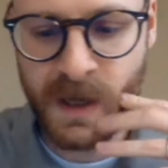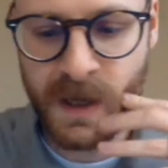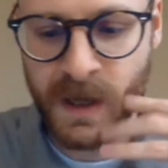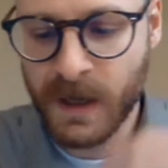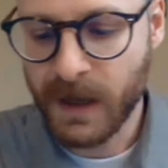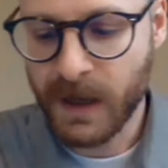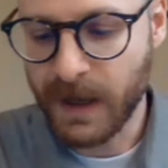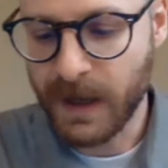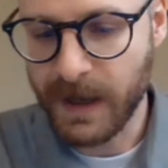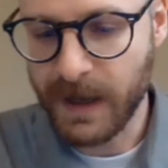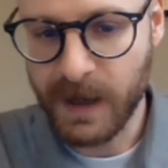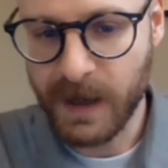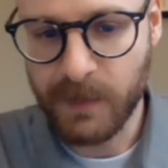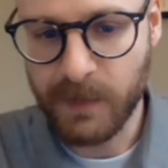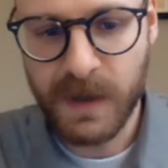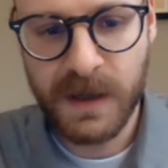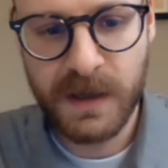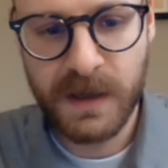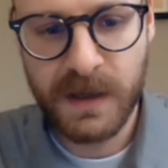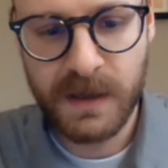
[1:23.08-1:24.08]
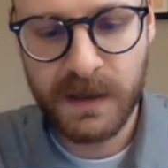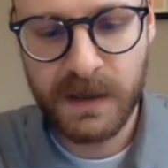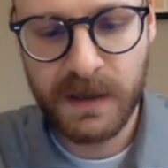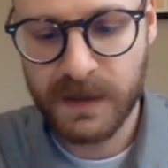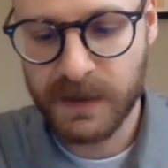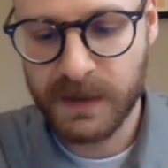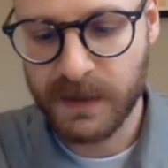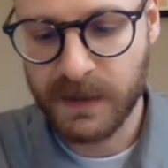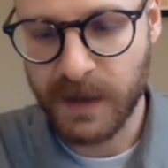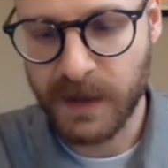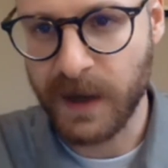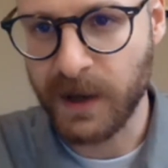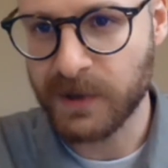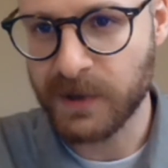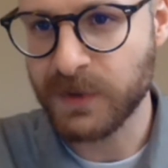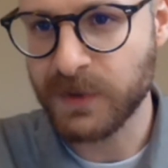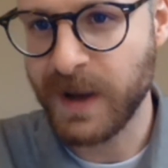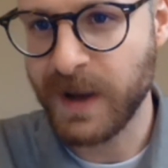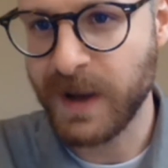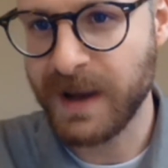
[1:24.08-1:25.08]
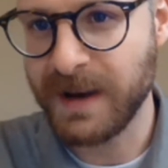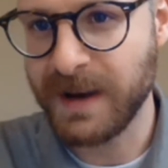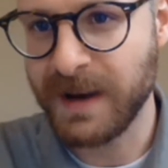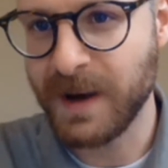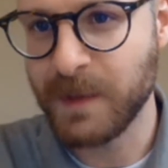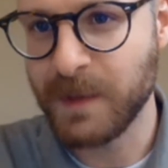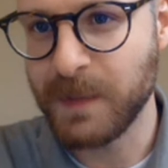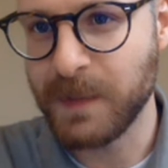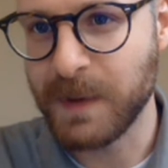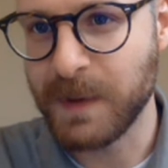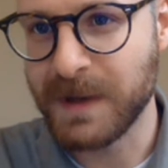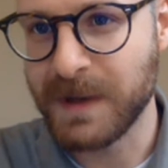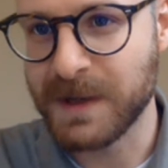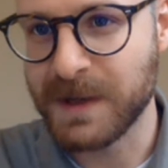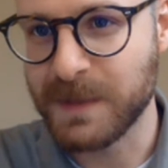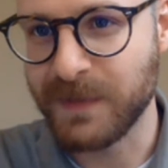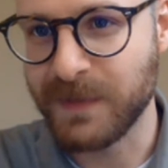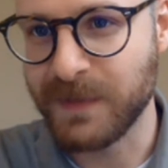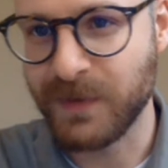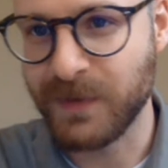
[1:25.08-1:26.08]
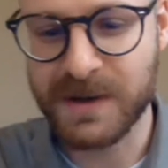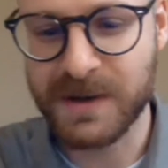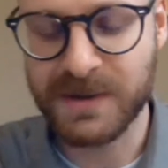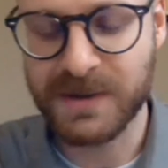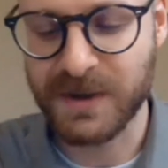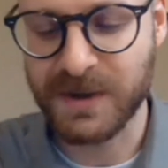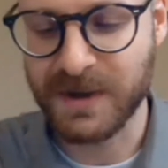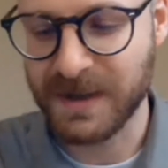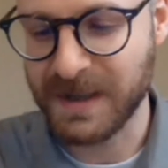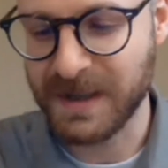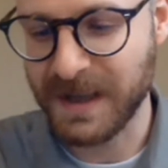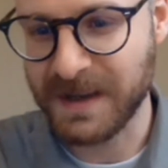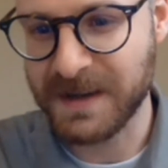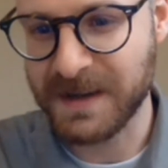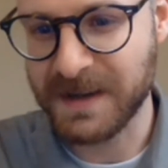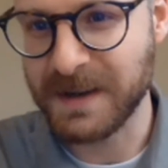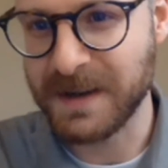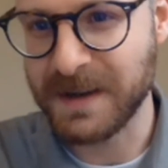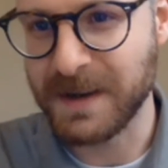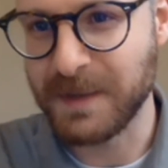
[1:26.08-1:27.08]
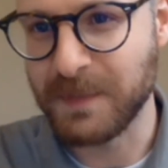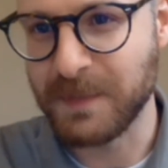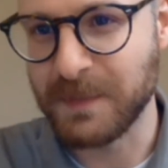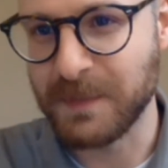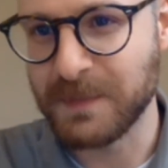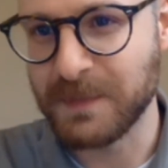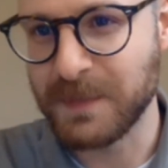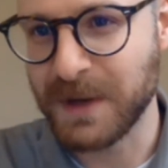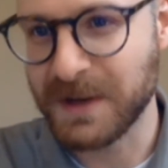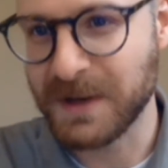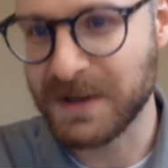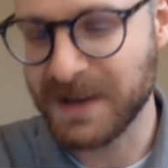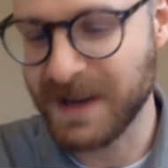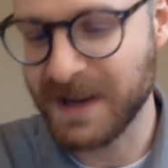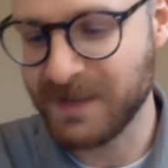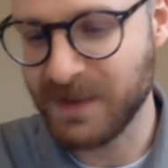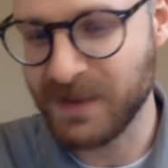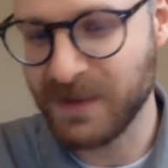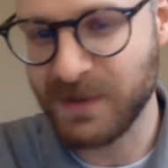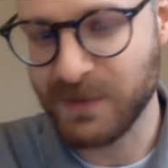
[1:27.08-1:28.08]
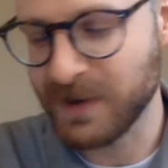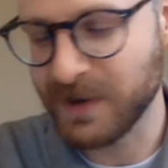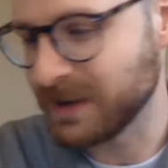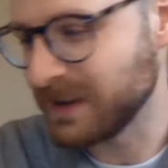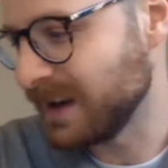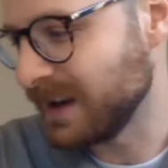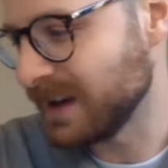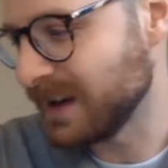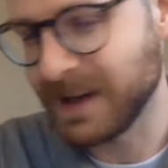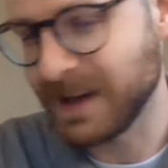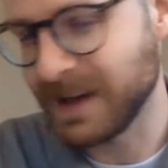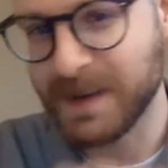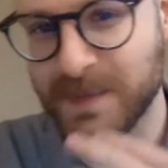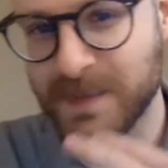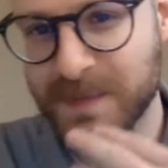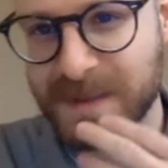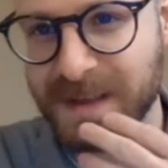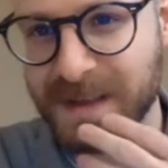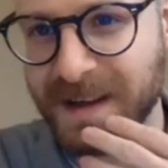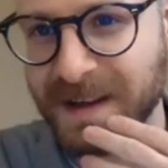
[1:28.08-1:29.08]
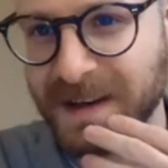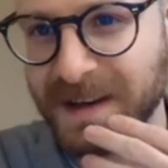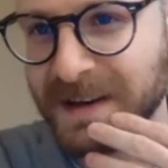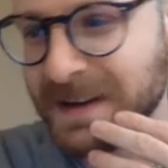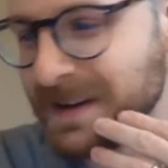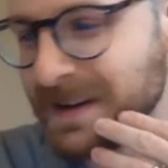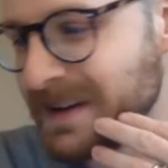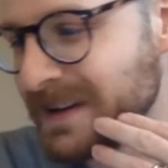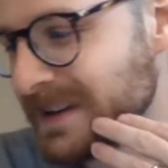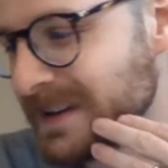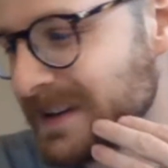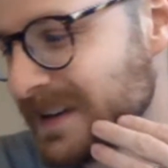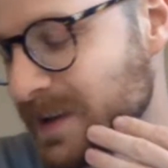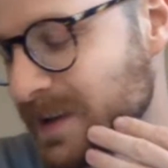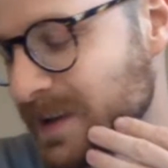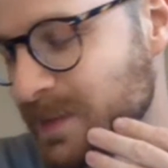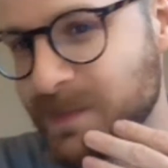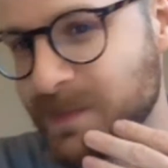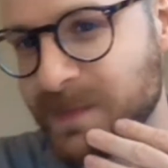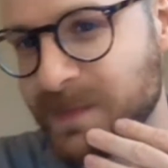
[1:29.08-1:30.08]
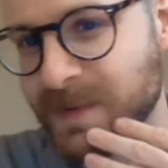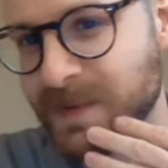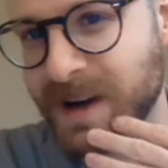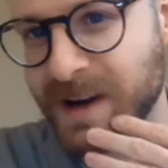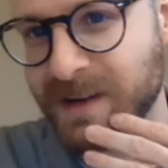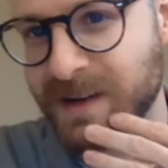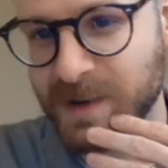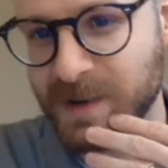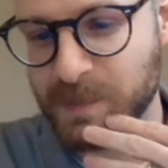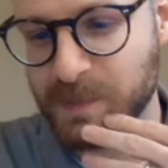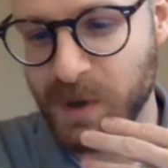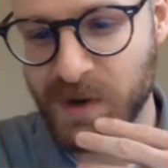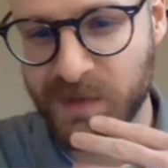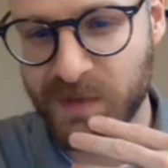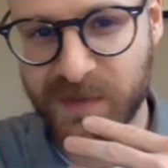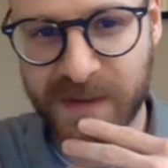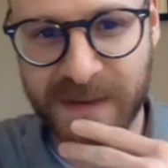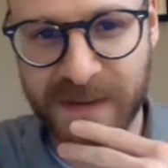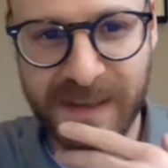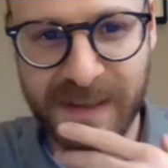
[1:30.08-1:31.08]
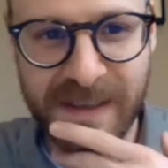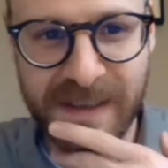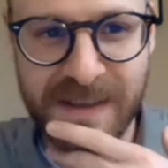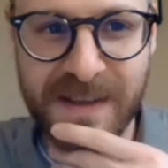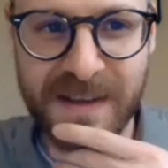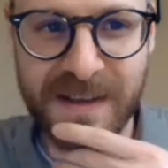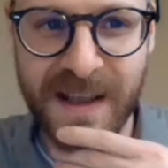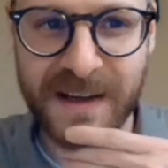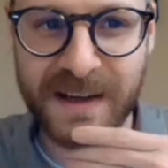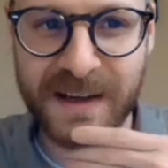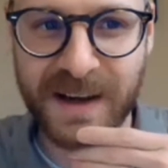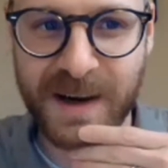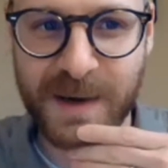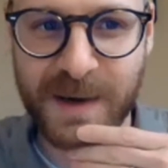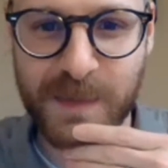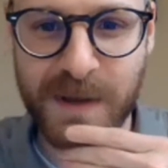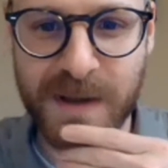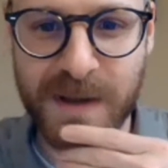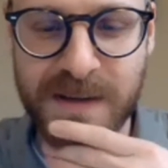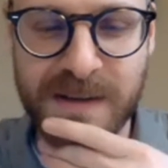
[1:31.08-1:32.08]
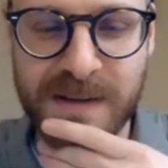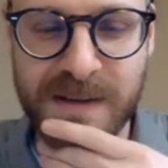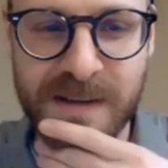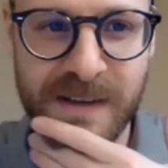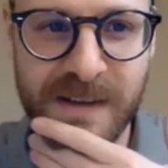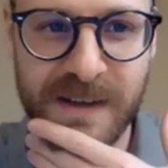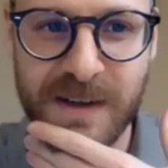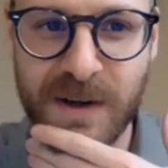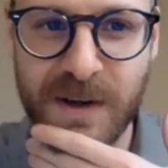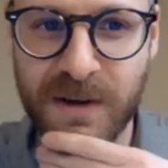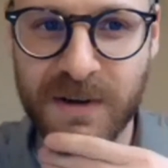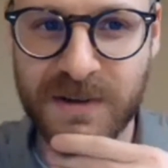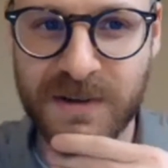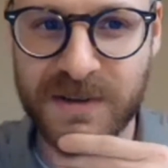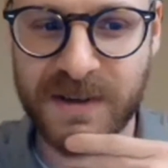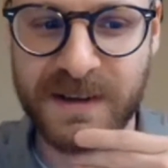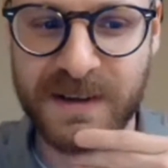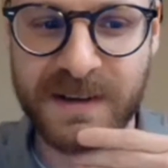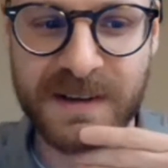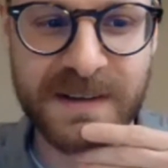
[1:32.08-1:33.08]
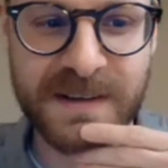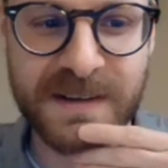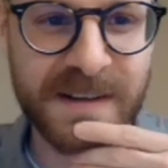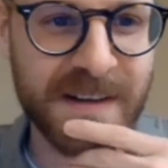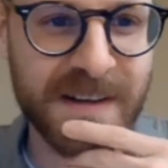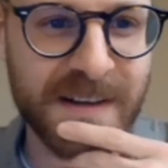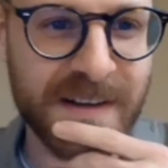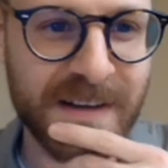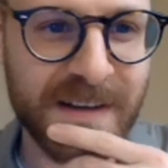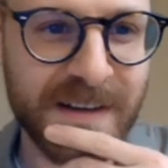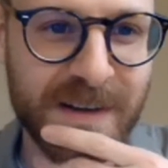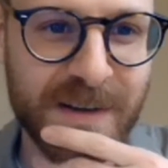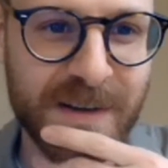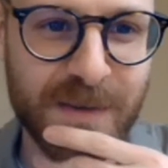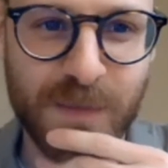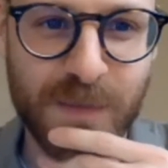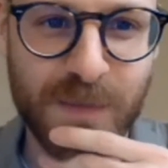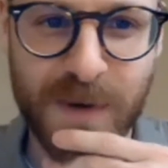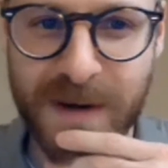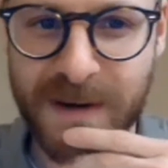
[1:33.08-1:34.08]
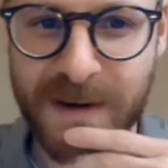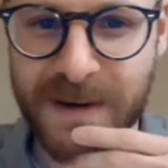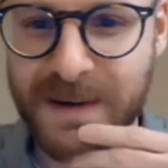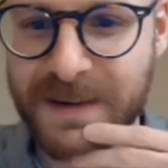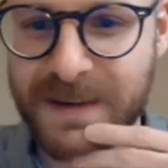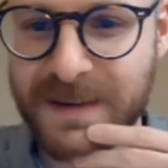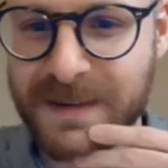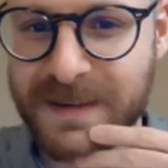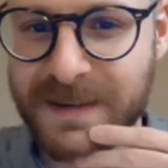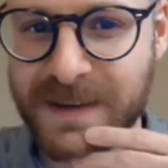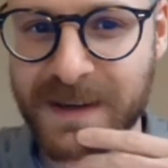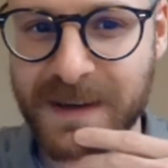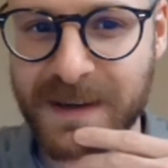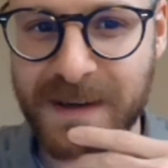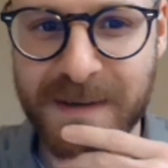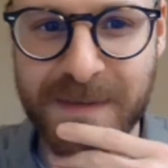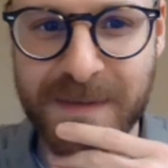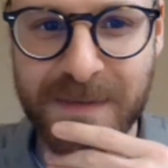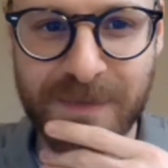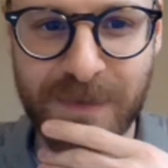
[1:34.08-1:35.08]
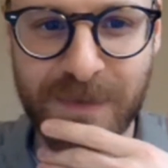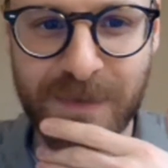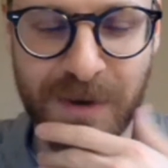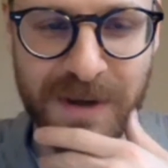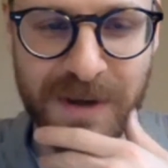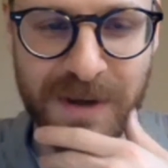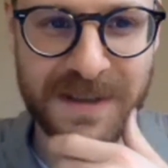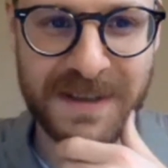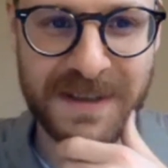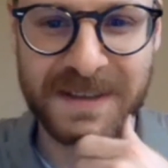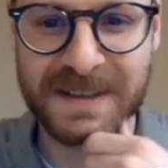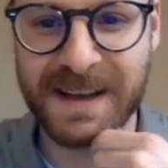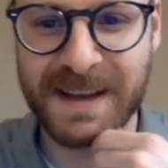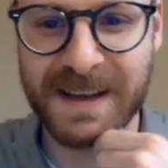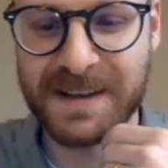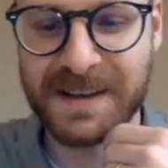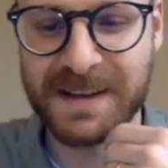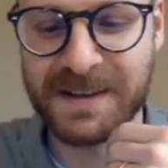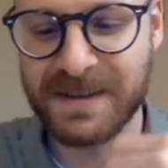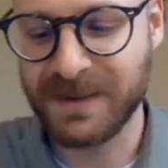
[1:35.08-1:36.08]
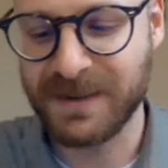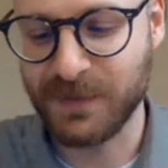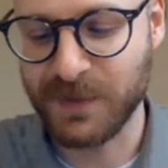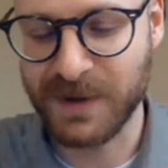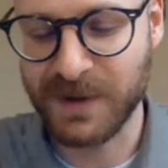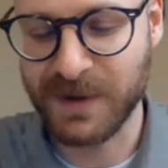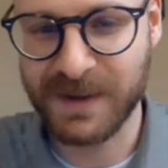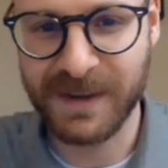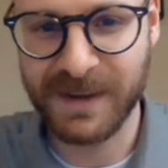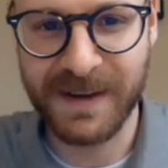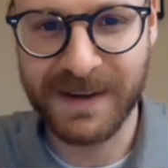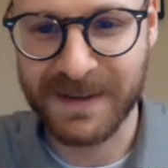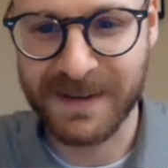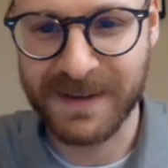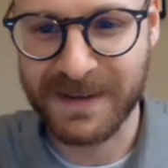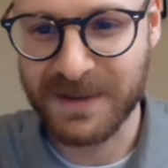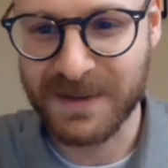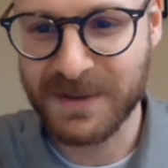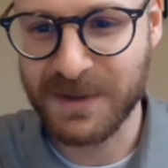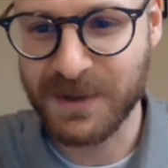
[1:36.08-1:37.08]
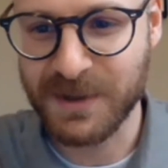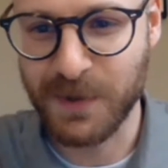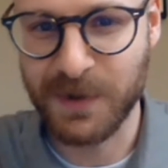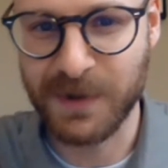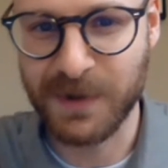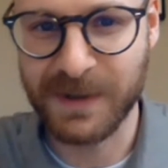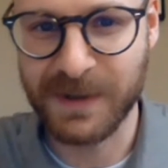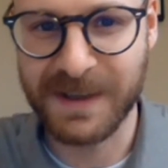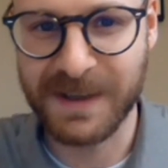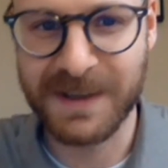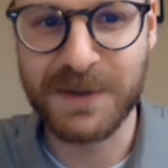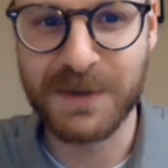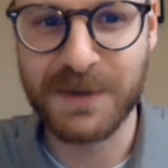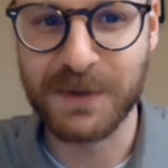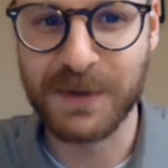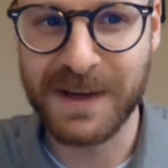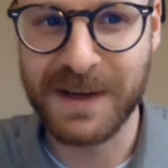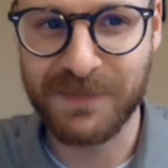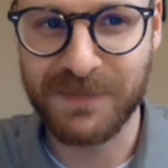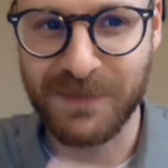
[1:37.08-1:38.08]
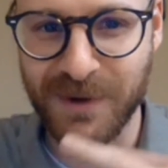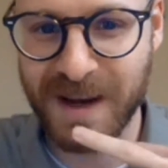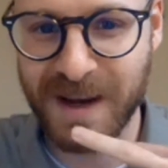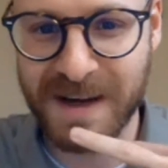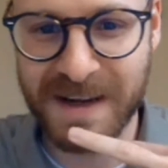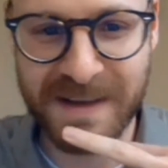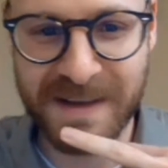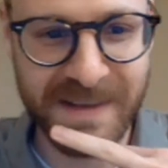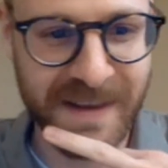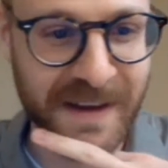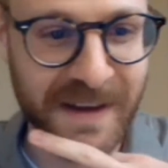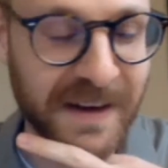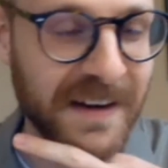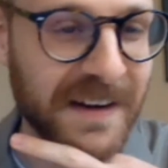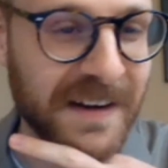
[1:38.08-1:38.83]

I also can't help but mention before I start that because I have the 3 o'clock time slot, I fit perfectly into that comment in Nausea where Roquentin says 3 o'clock is too early and too late for anything.